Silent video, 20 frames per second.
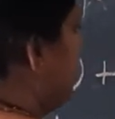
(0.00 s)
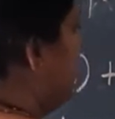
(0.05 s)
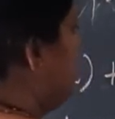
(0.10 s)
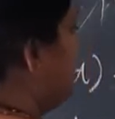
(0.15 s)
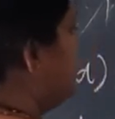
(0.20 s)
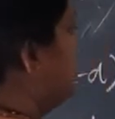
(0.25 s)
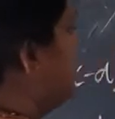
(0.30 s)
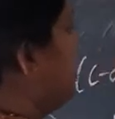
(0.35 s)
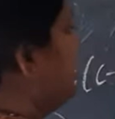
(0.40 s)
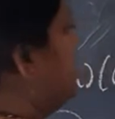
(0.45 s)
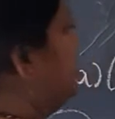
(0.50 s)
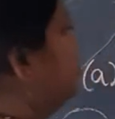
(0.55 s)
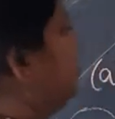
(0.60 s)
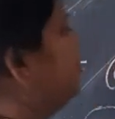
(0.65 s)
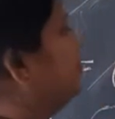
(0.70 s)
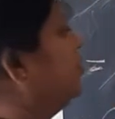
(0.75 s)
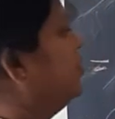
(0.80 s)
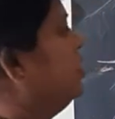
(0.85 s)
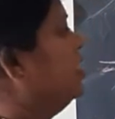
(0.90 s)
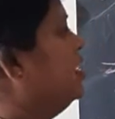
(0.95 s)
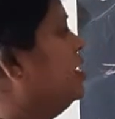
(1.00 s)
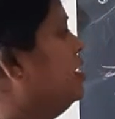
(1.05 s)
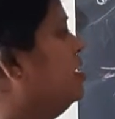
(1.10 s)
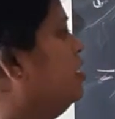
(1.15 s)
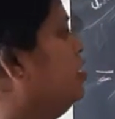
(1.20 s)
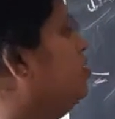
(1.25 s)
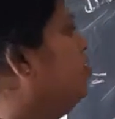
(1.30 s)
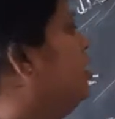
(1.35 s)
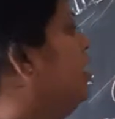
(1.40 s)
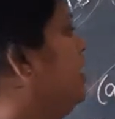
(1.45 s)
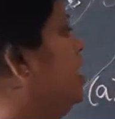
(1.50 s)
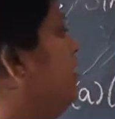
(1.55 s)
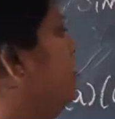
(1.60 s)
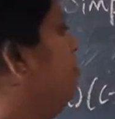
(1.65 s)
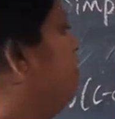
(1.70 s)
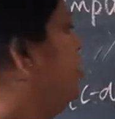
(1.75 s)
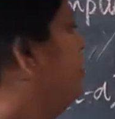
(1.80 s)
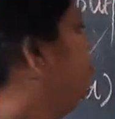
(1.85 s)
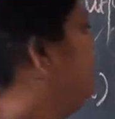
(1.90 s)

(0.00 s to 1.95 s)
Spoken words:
AC. Do I have one